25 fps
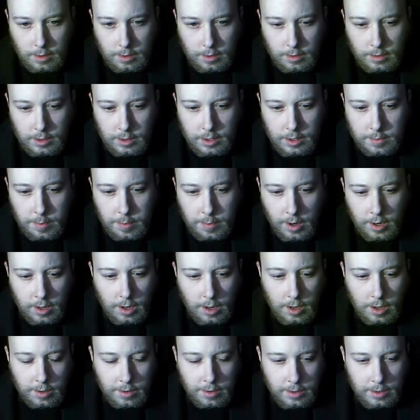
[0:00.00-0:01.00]
Despite
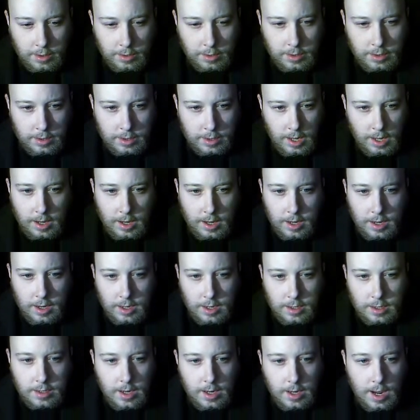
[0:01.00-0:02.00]
all this, I
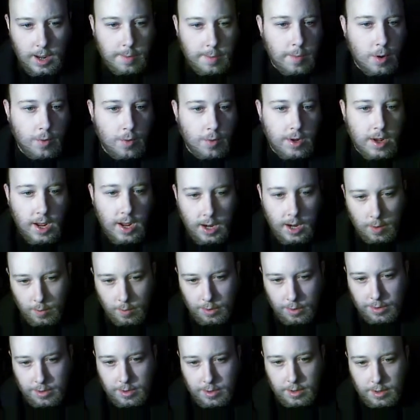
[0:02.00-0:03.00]
guess I'm okay
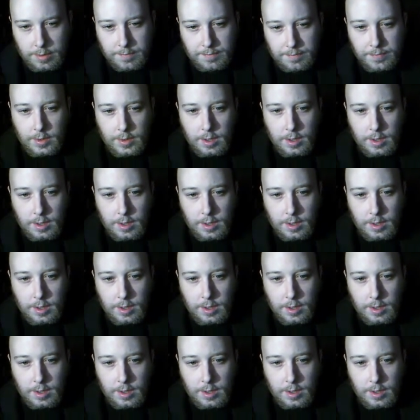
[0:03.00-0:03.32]
with it,